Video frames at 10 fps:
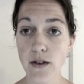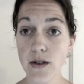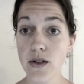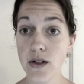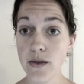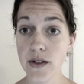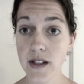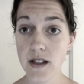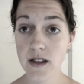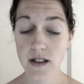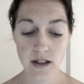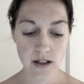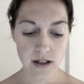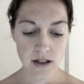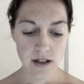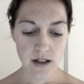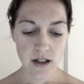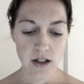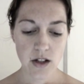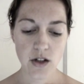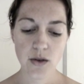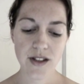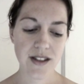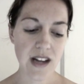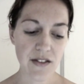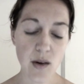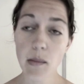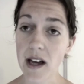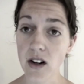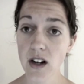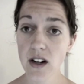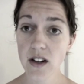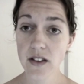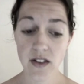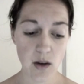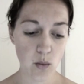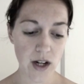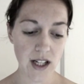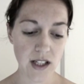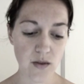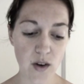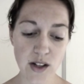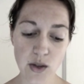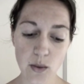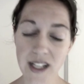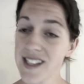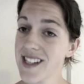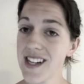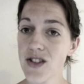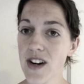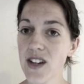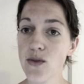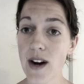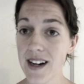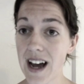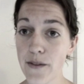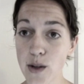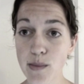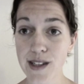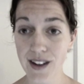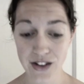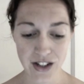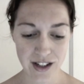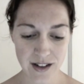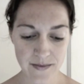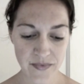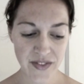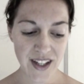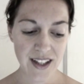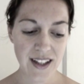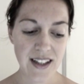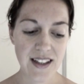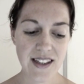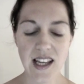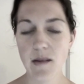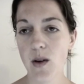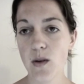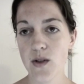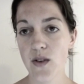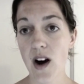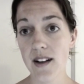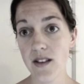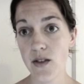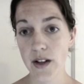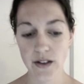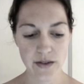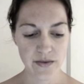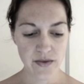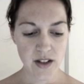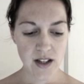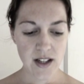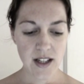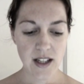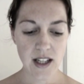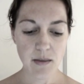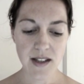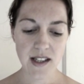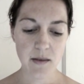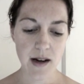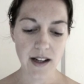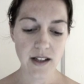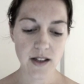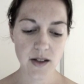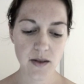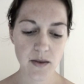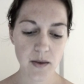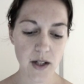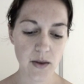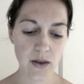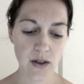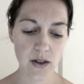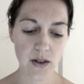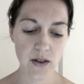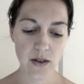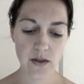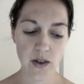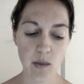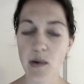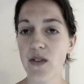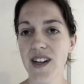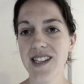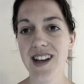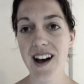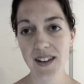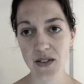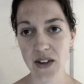fruit's juice. Juice is never better than when it's fresh squeezed and drank right after production. The same goes for olive oil. Keep this in mind when you look for your perfect olive